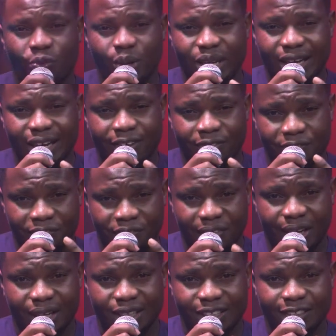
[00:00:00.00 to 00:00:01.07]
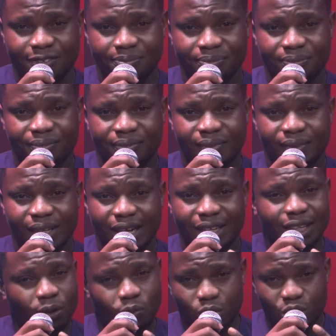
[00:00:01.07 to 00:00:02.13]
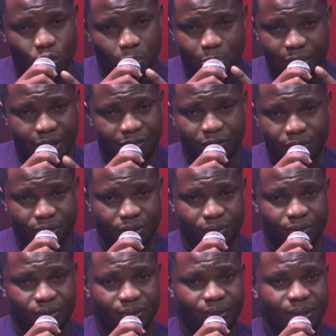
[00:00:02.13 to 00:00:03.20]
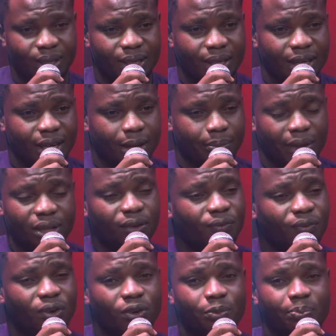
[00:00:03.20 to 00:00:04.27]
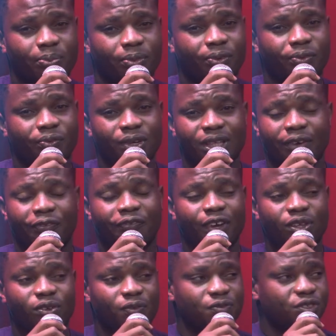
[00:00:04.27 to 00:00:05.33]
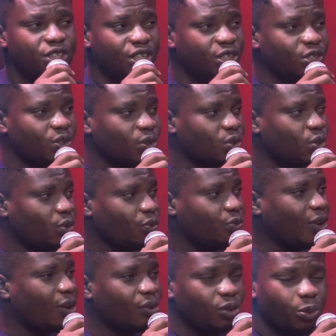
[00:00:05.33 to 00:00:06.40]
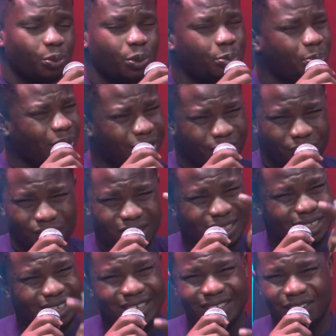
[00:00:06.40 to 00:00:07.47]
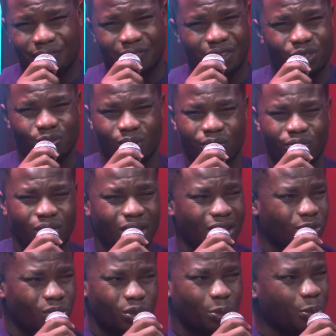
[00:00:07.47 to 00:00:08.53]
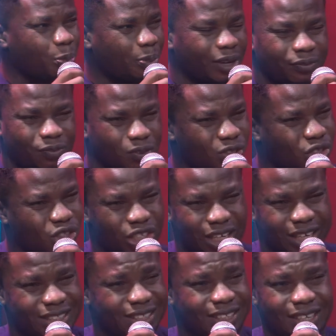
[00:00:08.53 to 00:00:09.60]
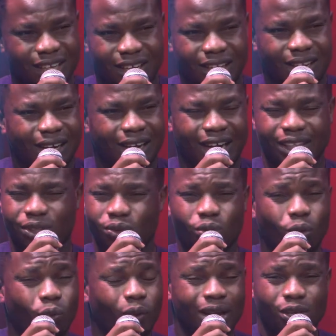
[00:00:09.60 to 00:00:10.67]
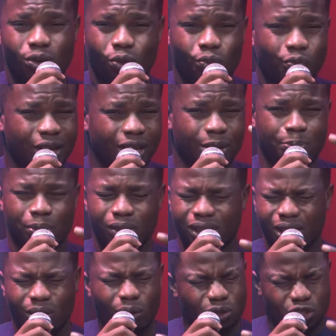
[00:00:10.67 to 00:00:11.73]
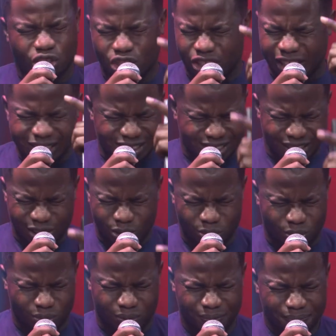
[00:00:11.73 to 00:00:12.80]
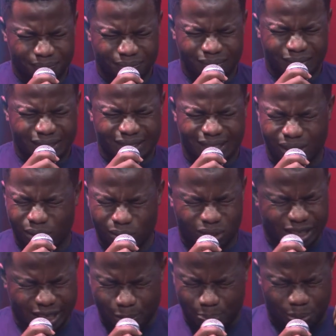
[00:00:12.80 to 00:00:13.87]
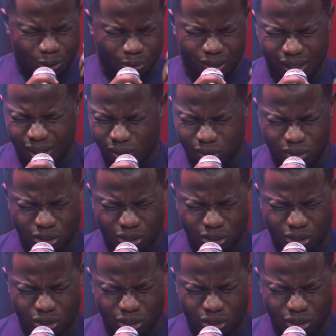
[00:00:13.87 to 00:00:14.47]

weak in faith and that we should pray for you. Man of God, with the faith of Jesus, we are going to be praying for this individual. We are going to be praying for strength. I don't know why you're weak, but the Lord strengthen you. The Lord keep you. The Lord